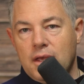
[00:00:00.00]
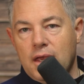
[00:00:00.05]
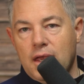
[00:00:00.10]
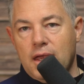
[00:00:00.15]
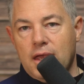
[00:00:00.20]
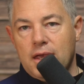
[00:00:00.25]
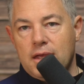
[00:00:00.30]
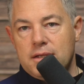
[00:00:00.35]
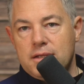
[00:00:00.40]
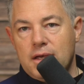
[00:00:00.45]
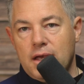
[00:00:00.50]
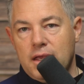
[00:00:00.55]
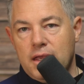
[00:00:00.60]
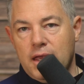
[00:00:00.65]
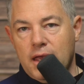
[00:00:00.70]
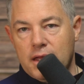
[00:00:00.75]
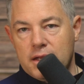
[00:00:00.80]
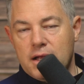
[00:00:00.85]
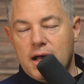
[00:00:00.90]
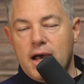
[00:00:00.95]
And
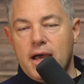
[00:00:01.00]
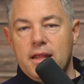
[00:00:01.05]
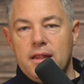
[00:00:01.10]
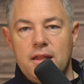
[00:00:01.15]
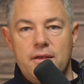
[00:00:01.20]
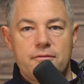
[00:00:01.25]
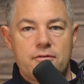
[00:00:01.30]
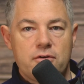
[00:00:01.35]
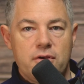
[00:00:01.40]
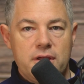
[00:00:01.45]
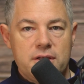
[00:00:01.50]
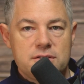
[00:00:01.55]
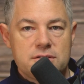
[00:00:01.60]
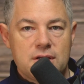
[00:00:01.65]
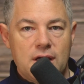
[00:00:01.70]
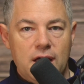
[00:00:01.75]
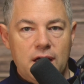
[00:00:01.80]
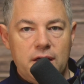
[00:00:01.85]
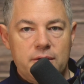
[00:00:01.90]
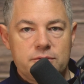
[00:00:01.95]
he had high liver
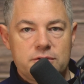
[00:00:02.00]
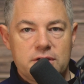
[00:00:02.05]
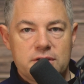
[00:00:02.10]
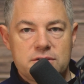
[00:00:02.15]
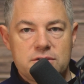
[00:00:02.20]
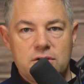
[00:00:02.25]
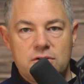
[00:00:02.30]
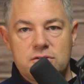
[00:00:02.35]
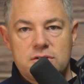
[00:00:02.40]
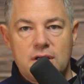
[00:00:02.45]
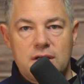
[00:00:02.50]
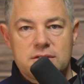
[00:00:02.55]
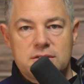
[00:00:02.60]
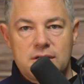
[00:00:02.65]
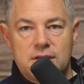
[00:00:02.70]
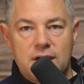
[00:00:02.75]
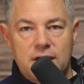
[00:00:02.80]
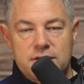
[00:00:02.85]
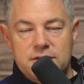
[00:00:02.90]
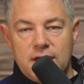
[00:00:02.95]
enzymes. Let's use that as
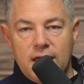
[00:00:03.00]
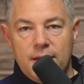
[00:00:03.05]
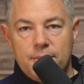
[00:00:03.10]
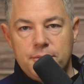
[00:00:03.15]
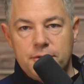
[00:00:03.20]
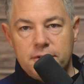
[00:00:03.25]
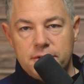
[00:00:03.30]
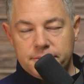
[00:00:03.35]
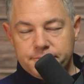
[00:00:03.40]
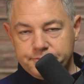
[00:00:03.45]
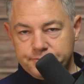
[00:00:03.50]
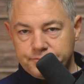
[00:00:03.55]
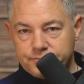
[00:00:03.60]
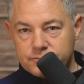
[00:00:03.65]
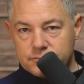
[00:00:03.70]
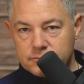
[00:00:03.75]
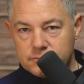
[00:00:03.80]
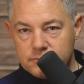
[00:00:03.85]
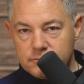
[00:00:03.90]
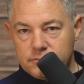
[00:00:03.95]
an example.
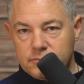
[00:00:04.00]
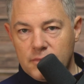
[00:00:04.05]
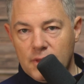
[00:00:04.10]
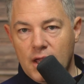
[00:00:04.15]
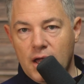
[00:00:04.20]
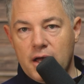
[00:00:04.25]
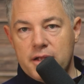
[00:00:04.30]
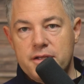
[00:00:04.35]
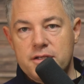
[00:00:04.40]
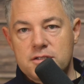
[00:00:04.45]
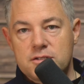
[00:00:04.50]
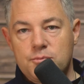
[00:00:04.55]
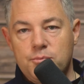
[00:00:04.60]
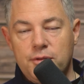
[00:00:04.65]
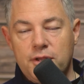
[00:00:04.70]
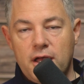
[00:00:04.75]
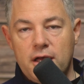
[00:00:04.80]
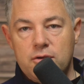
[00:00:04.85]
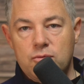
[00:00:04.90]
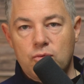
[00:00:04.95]
On his
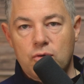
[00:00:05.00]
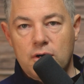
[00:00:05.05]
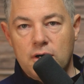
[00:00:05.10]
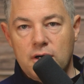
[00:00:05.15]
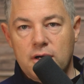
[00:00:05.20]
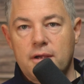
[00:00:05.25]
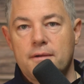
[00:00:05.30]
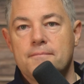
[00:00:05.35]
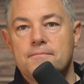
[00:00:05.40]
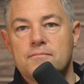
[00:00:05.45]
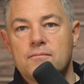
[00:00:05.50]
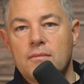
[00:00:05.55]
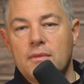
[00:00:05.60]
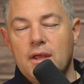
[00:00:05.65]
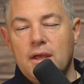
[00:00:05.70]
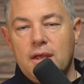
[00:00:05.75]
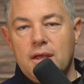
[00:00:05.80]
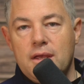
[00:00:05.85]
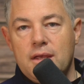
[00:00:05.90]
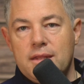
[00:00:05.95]
blood work,
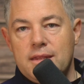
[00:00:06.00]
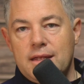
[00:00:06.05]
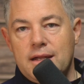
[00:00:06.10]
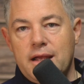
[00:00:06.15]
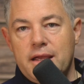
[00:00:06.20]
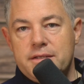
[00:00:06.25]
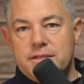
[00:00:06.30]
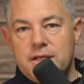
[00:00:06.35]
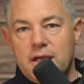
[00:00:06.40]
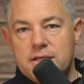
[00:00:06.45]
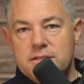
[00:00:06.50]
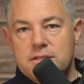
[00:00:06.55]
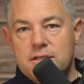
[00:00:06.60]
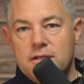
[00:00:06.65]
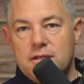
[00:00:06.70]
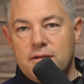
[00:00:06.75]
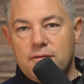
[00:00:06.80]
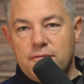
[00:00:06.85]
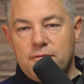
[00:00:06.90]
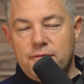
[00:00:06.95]
then I
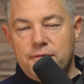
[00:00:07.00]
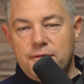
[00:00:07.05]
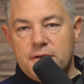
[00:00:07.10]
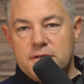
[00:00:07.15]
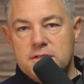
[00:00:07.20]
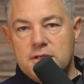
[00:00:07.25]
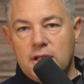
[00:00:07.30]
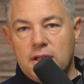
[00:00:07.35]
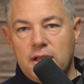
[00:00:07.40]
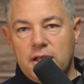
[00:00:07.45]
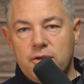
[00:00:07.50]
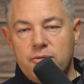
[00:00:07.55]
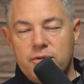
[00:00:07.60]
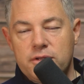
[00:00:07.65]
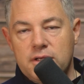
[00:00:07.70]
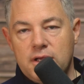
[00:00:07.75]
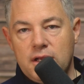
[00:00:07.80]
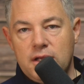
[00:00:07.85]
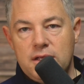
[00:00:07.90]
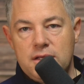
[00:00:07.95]
tested him physically
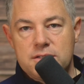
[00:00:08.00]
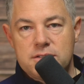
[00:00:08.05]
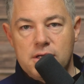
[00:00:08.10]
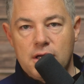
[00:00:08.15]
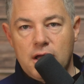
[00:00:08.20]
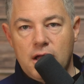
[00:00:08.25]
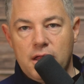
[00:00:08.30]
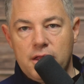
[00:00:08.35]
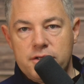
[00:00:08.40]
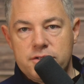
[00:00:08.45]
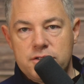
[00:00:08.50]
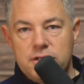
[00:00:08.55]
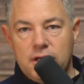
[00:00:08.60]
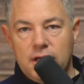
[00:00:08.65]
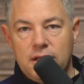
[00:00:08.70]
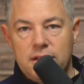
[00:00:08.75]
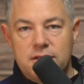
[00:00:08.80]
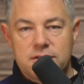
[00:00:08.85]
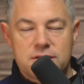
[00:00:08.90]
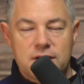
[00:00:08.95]
with
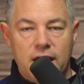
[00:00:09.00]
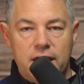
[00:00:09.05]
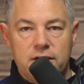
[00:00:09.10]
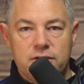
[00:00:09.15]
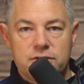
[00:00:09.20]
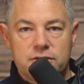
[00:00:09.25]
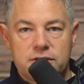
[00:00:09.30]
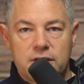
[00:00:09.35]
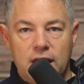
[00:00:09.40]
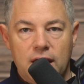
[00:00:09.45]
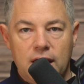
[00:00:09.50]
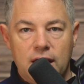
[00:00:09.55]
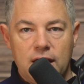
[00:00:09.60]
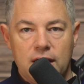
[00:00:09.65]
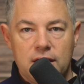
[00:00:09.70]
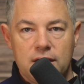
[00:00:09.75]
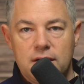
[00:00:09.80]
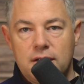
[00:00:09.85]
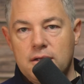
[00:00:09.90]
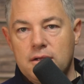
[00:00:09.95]
kinesiology and the Zyto
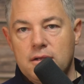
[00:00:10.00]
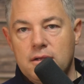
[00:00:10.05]
Scan.